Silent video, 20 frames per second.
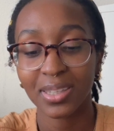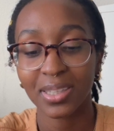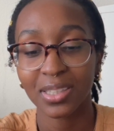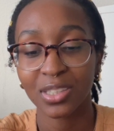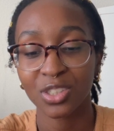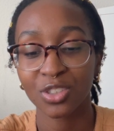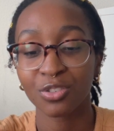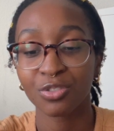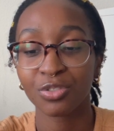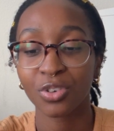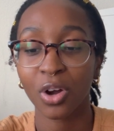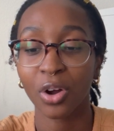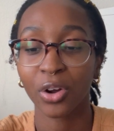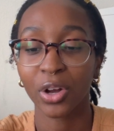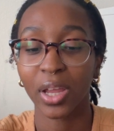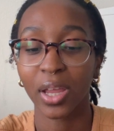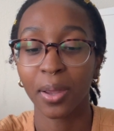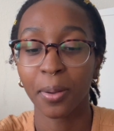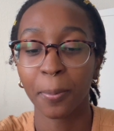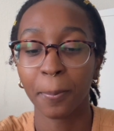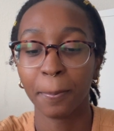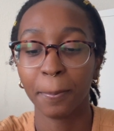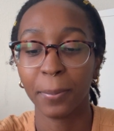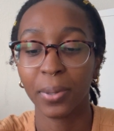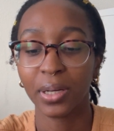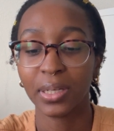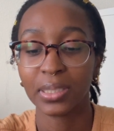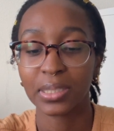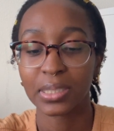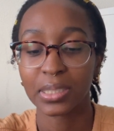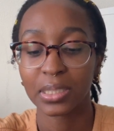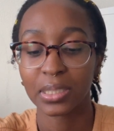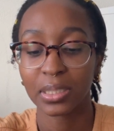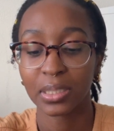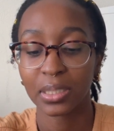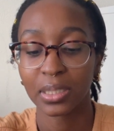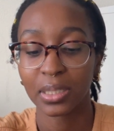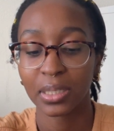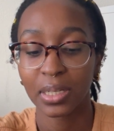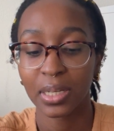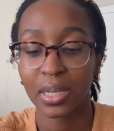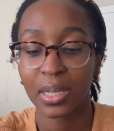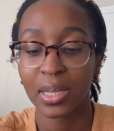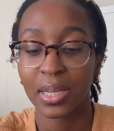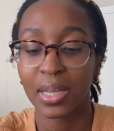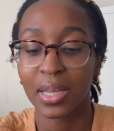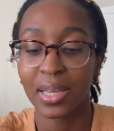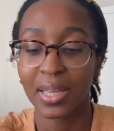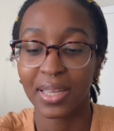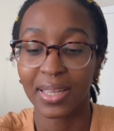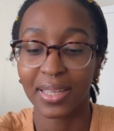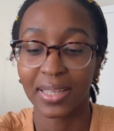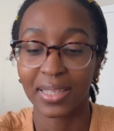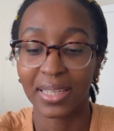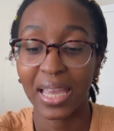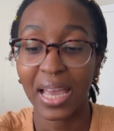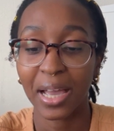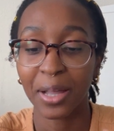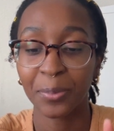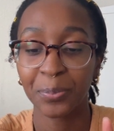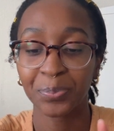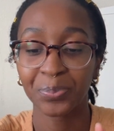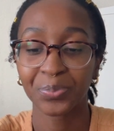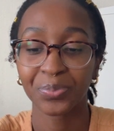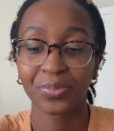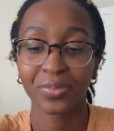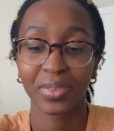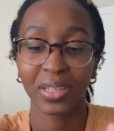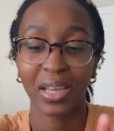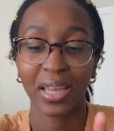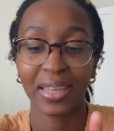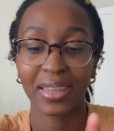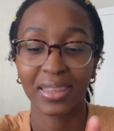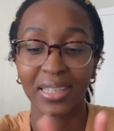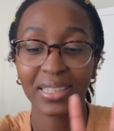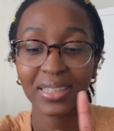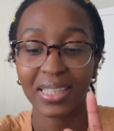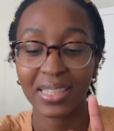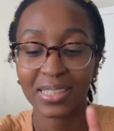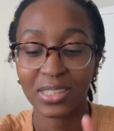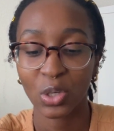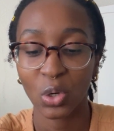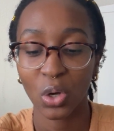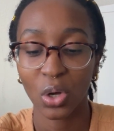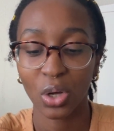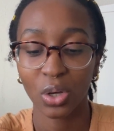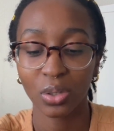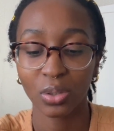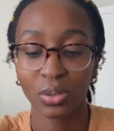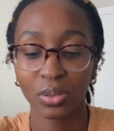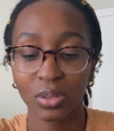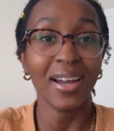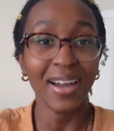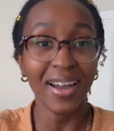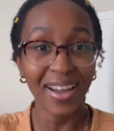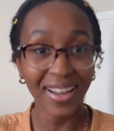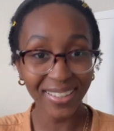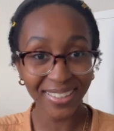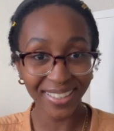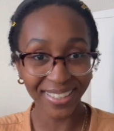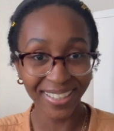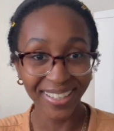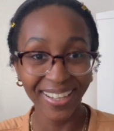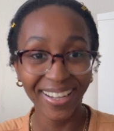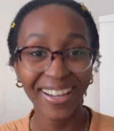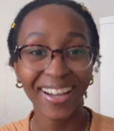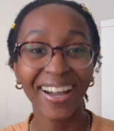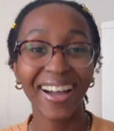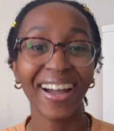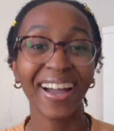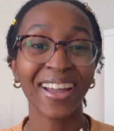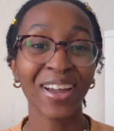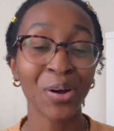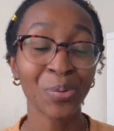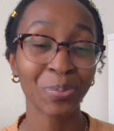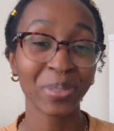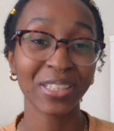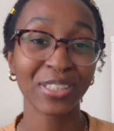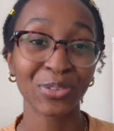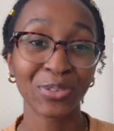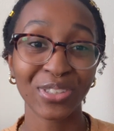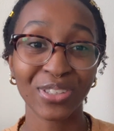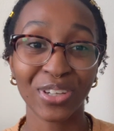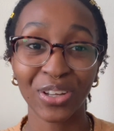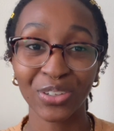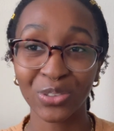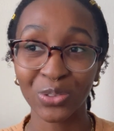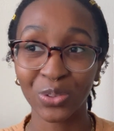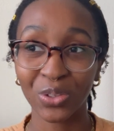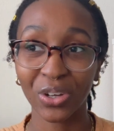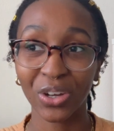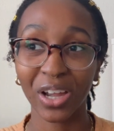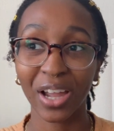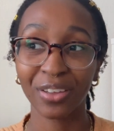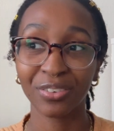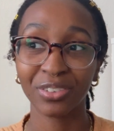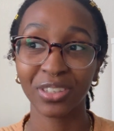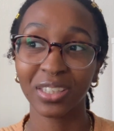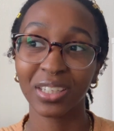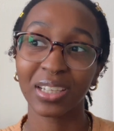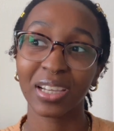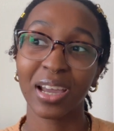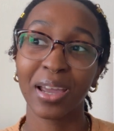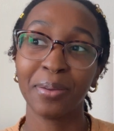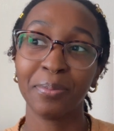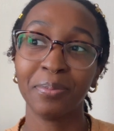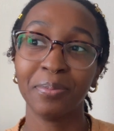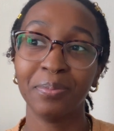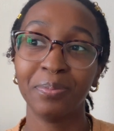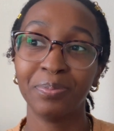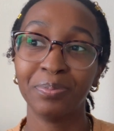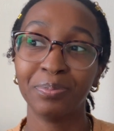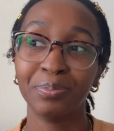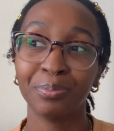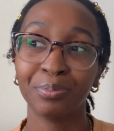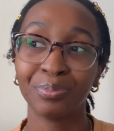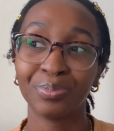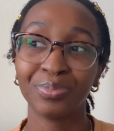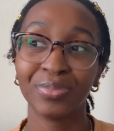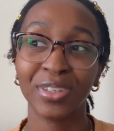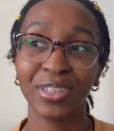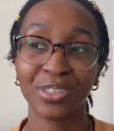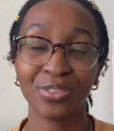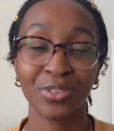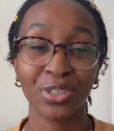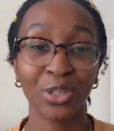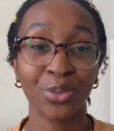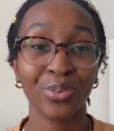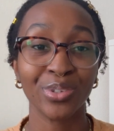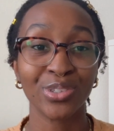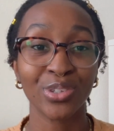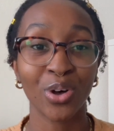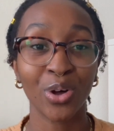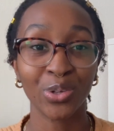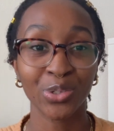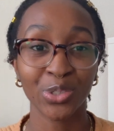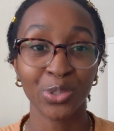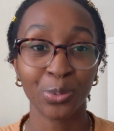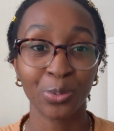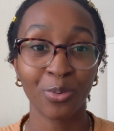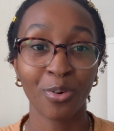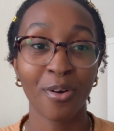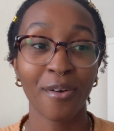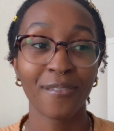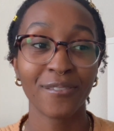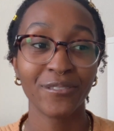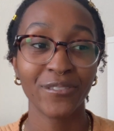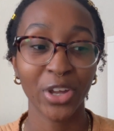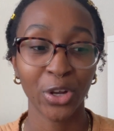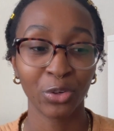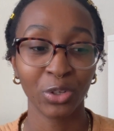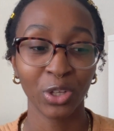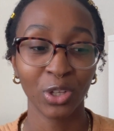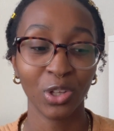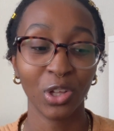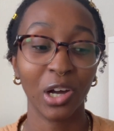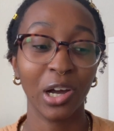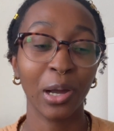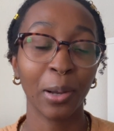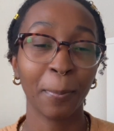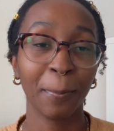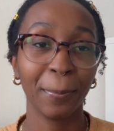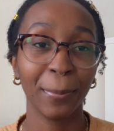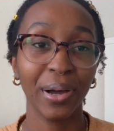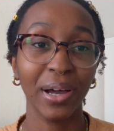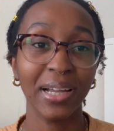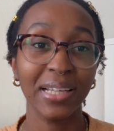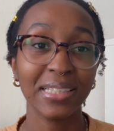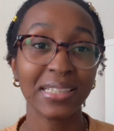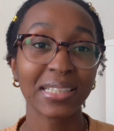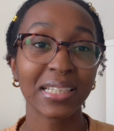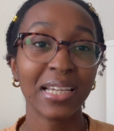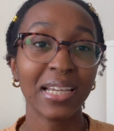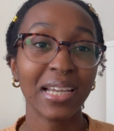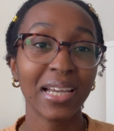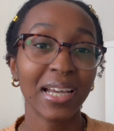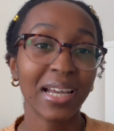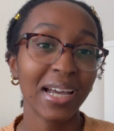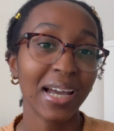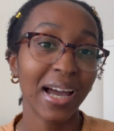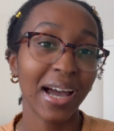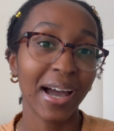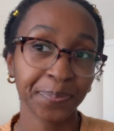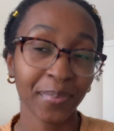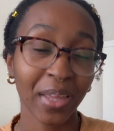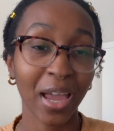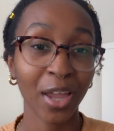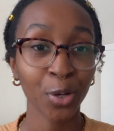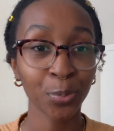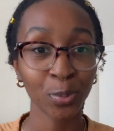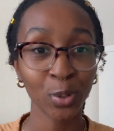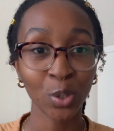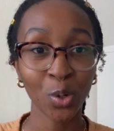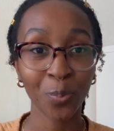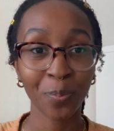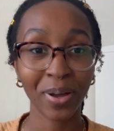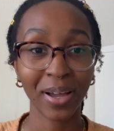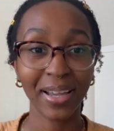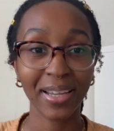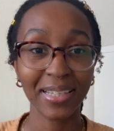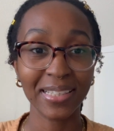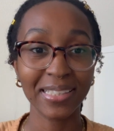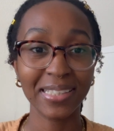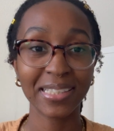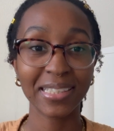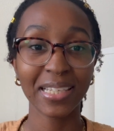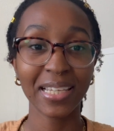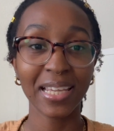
then Safari. But yeah, I think that's all. I hope this was not too long. I feel like this video is also fairly long, but I hope you don't mind.